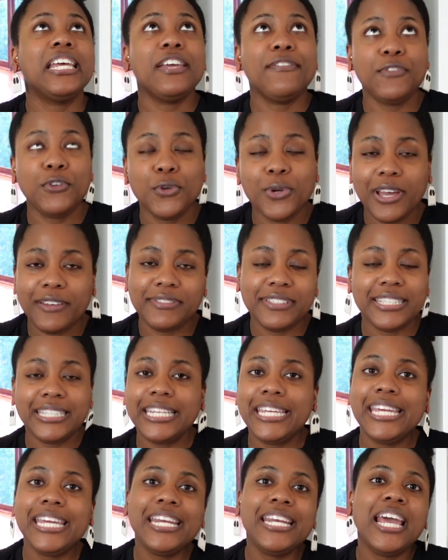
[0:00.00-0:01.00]

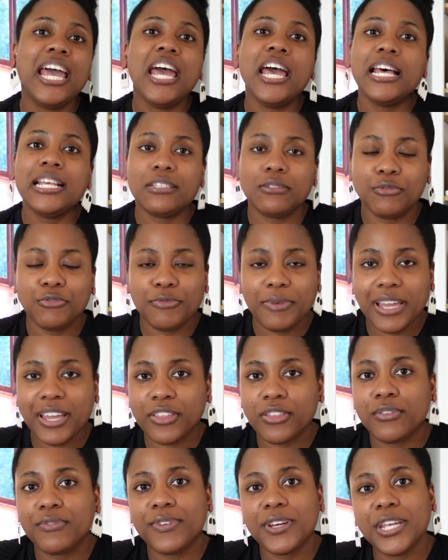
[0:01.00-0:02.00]

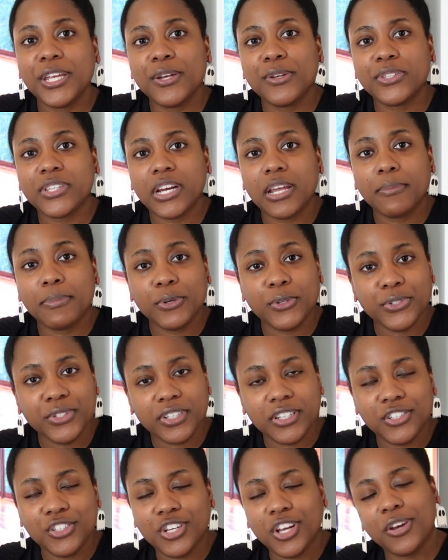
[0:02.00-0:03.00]
other videos that I posted
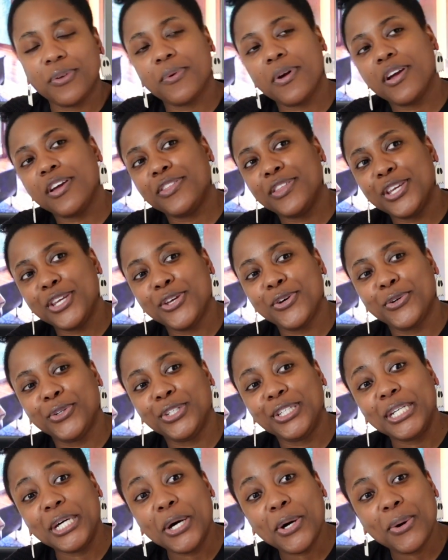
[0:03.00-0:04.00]
in January, then you'll
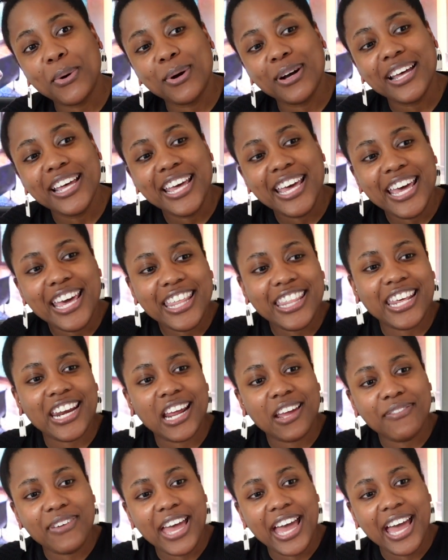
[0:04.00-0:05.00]
know that
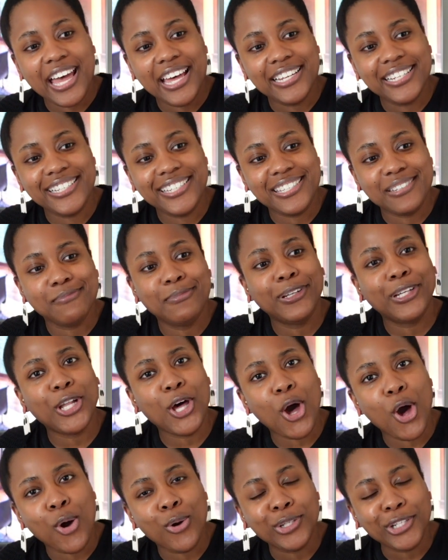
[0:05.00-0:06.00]
I've had some
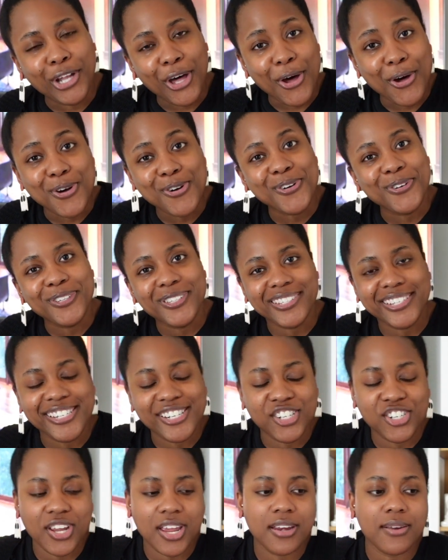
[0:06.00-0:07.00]
lows
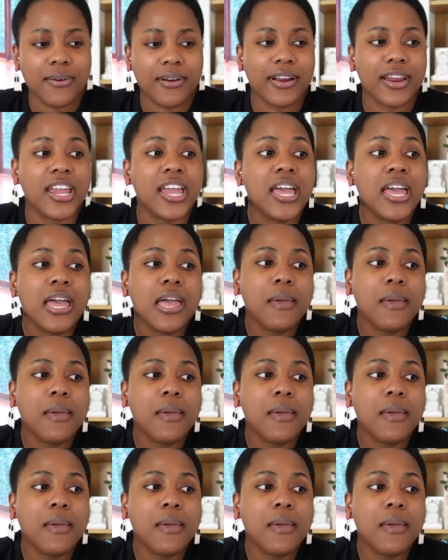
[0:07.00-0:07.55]
in January,